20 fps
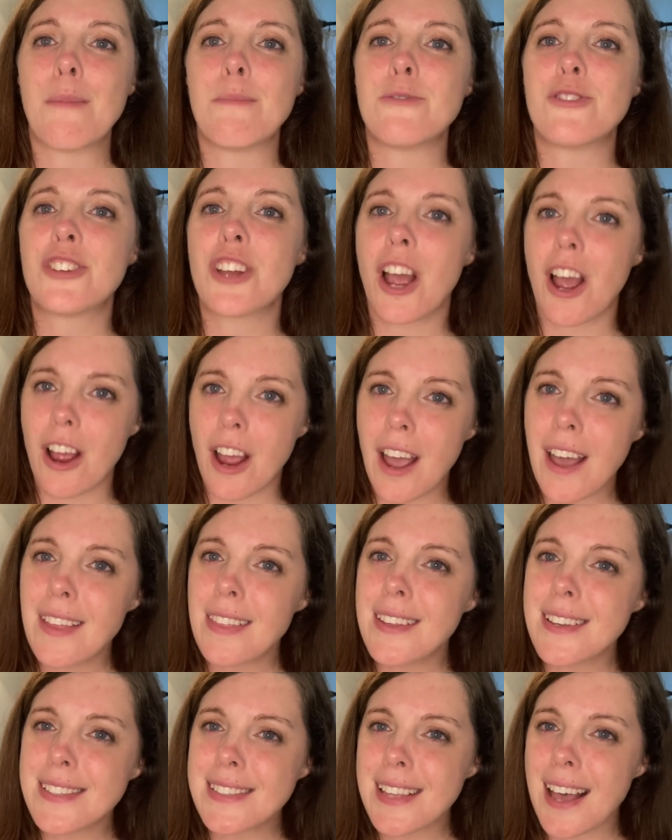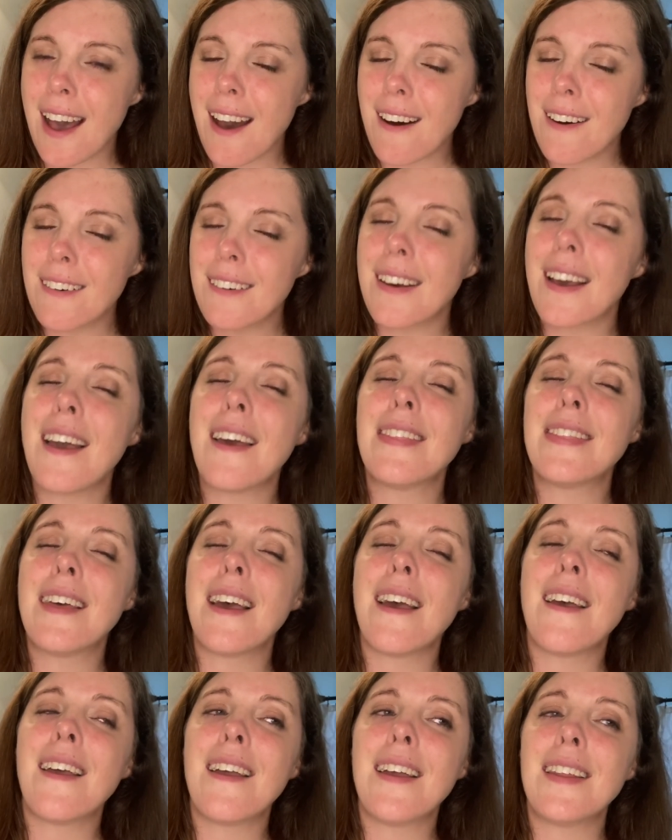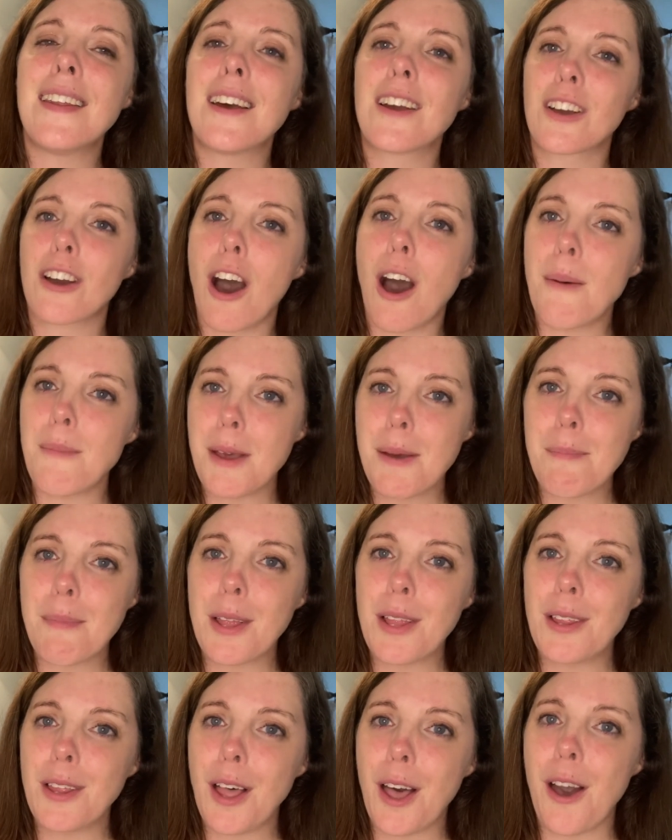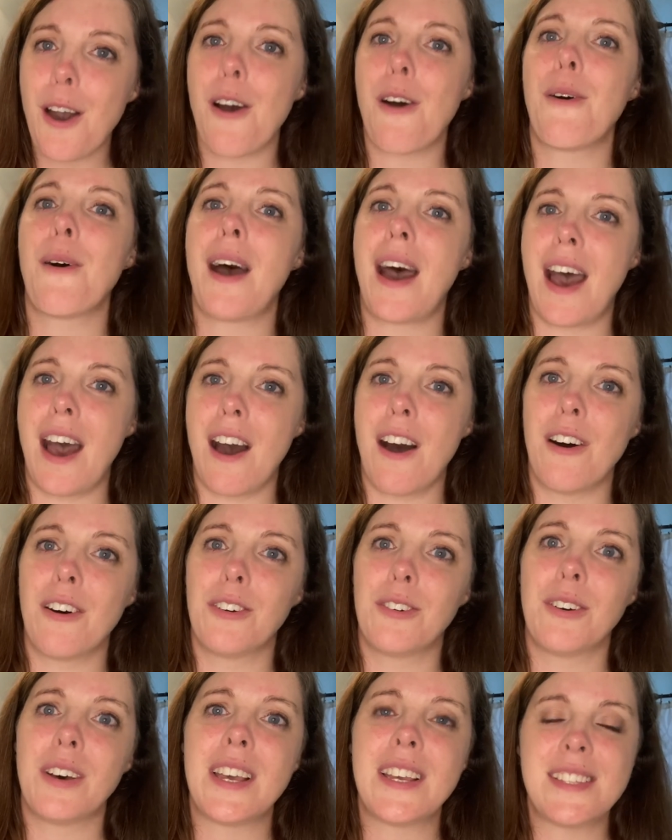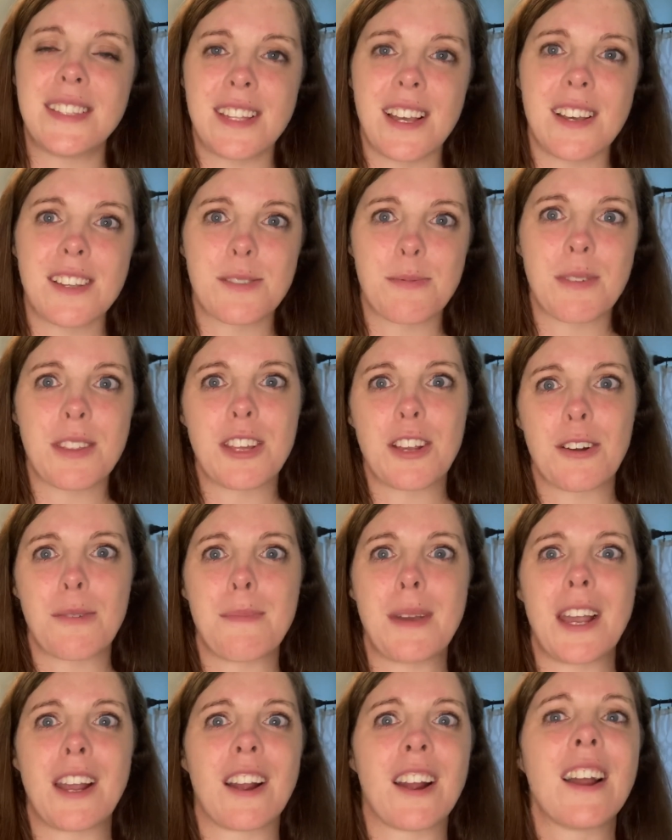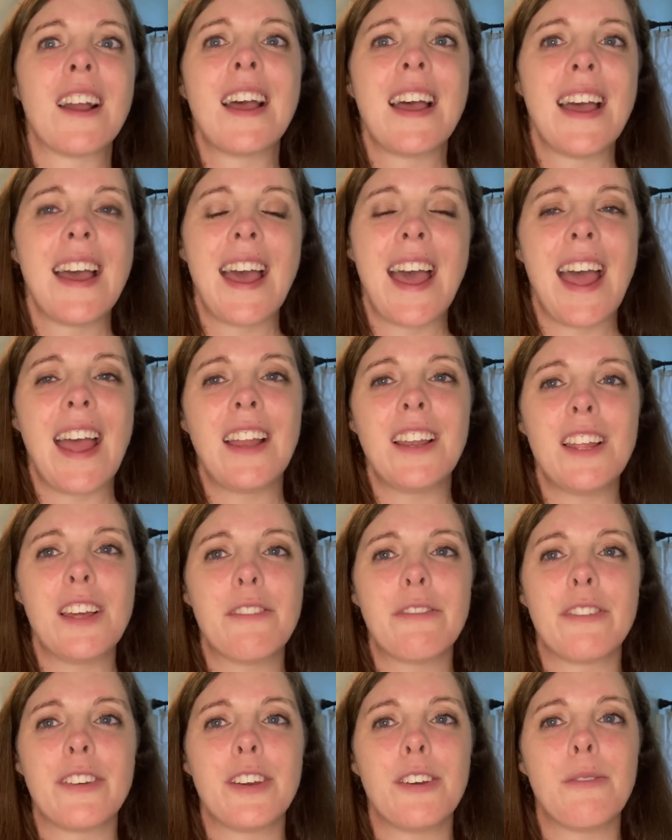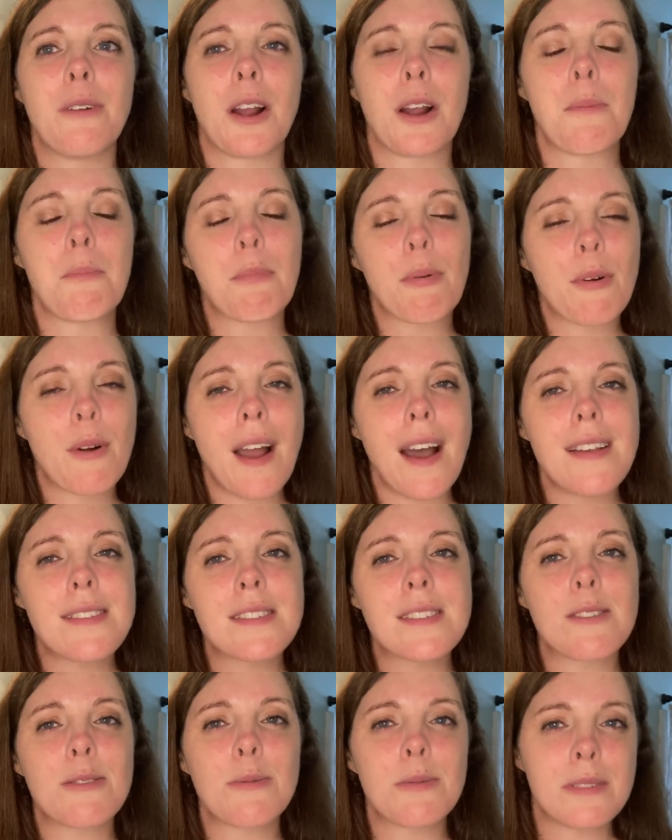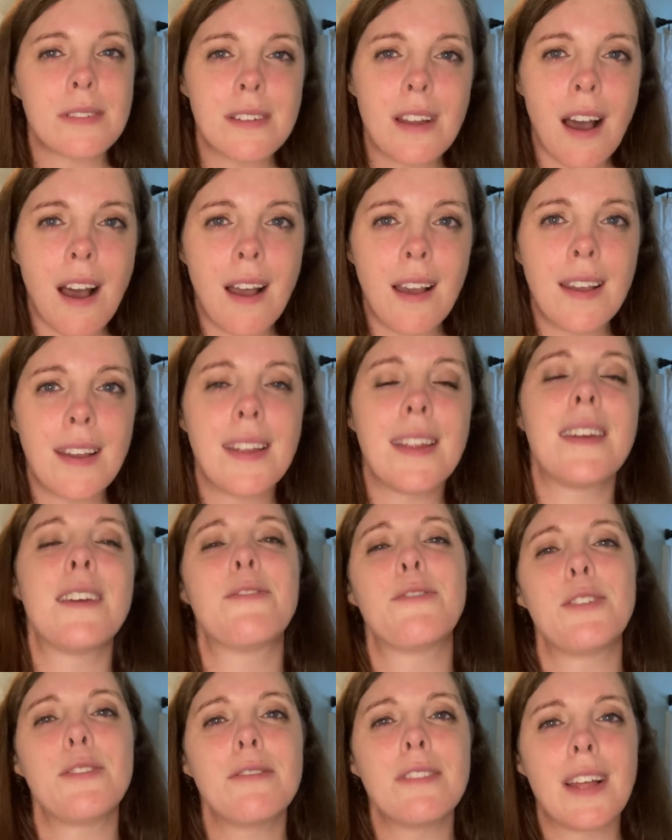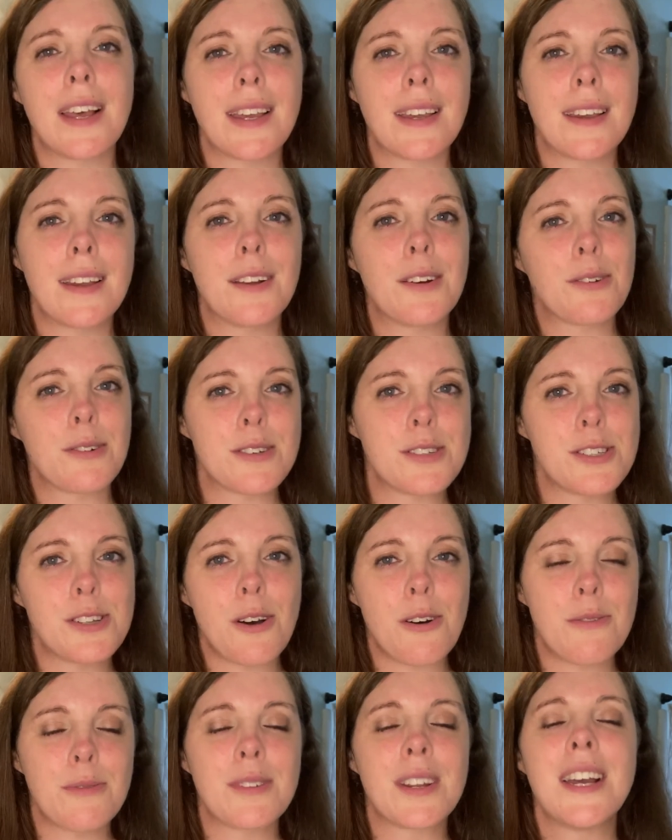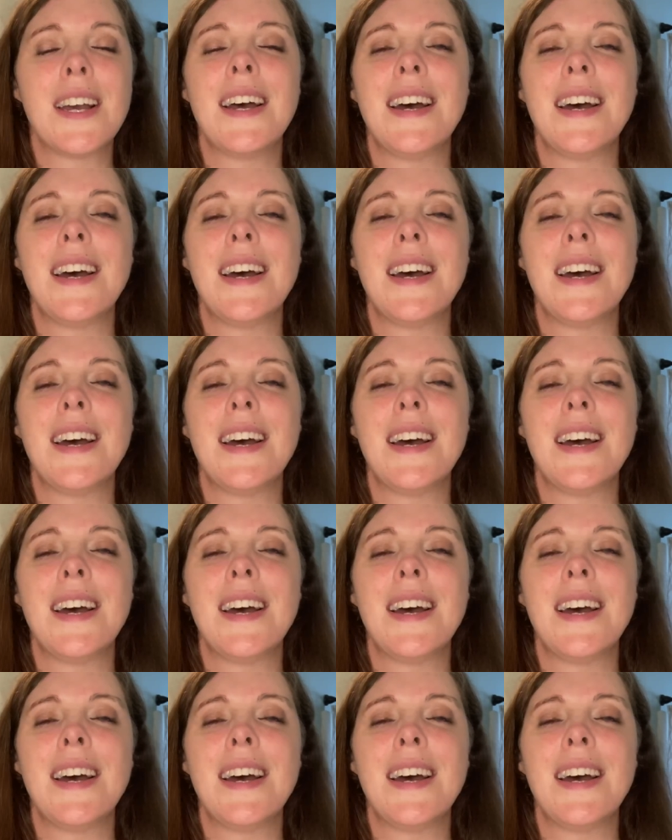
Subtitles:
try this out and then comment below how it does with your mirror and if you are impressed or not, if you like it or don't.